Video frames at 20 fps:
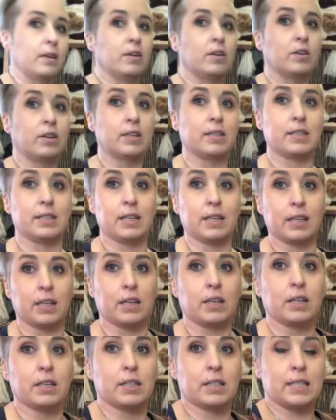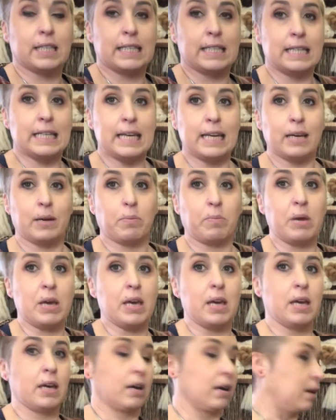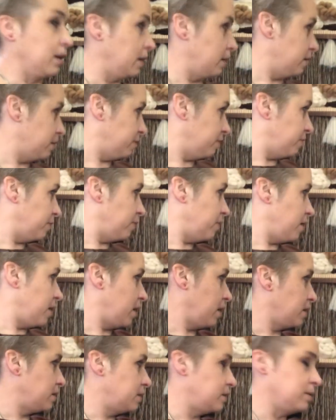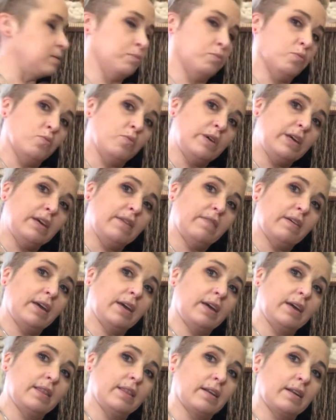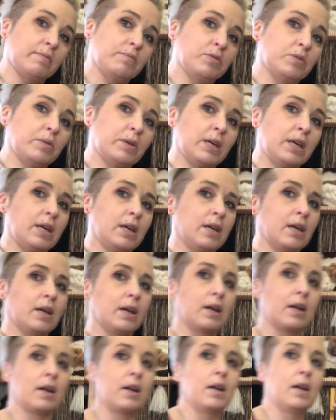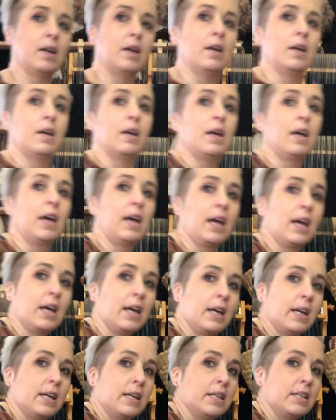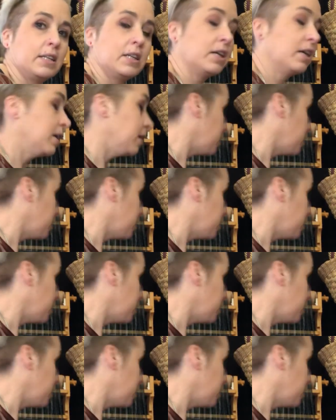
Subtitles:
you can see a little sneak peek of some weaving that I'm doing here, and you